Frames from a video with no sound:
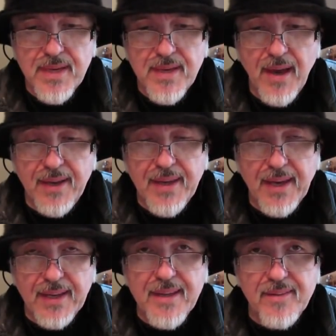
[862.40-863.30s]

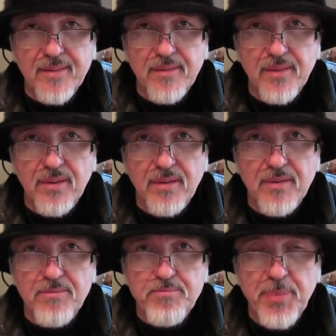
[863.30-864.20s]
he's
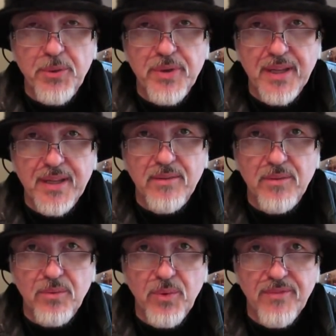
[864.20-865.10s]
building
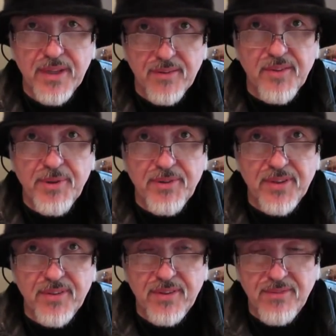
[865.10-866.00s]
within the
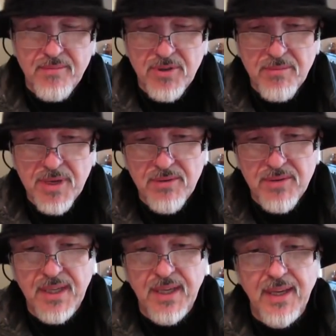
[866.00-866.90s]
Spiffy Tiffy buddy
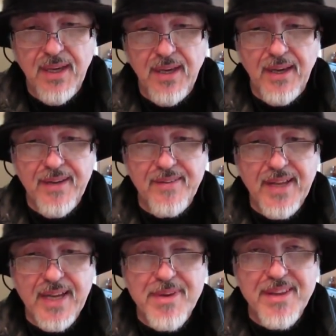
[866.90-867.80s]
build, and his
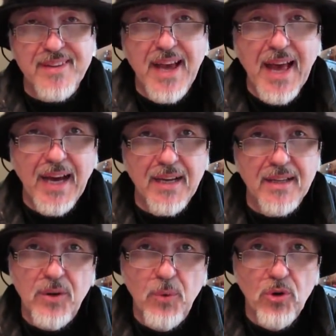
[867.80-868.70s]
name is
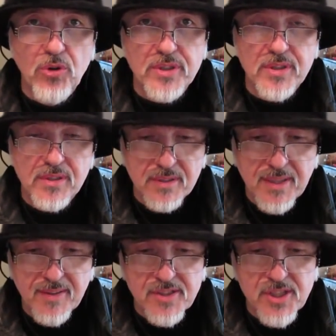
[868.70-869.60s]
Al Wood.
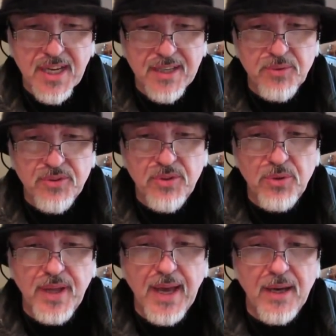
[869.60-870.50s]
His channel's
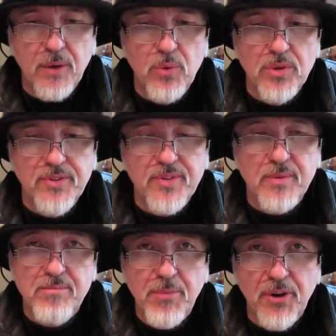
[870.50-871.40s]
called Al Wood's
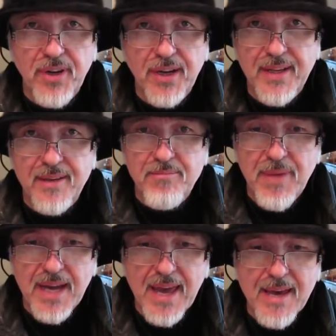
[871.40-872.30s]
Modelling
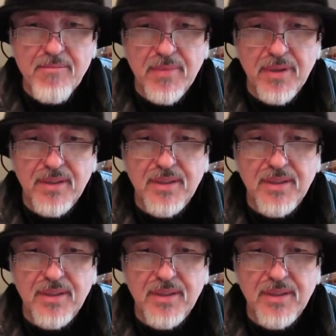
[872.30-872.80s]
Mayhem,